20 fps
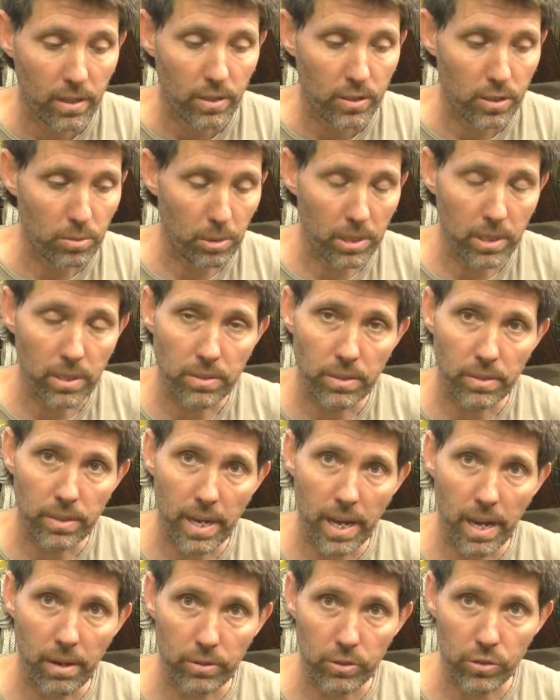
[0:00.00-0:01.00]
So what I'm going to do
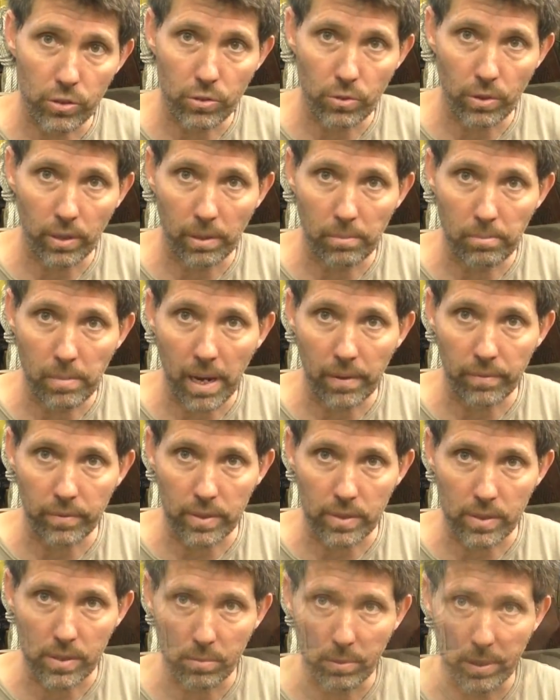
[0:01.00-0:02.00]
now is drill and mount
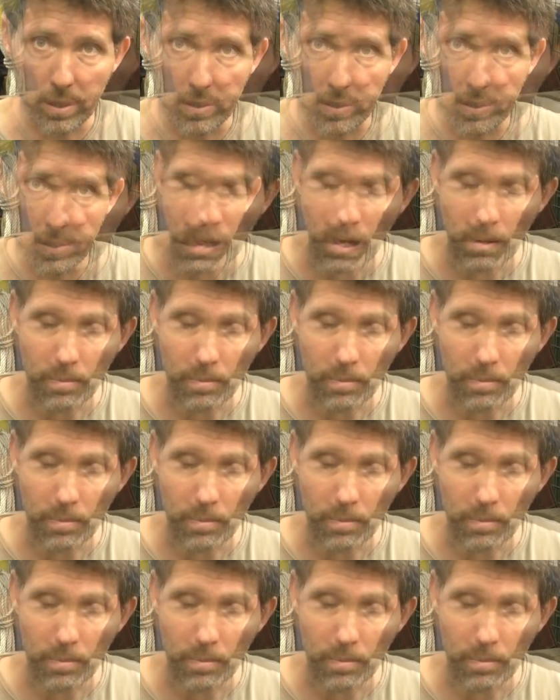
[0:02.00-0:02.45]
this switch.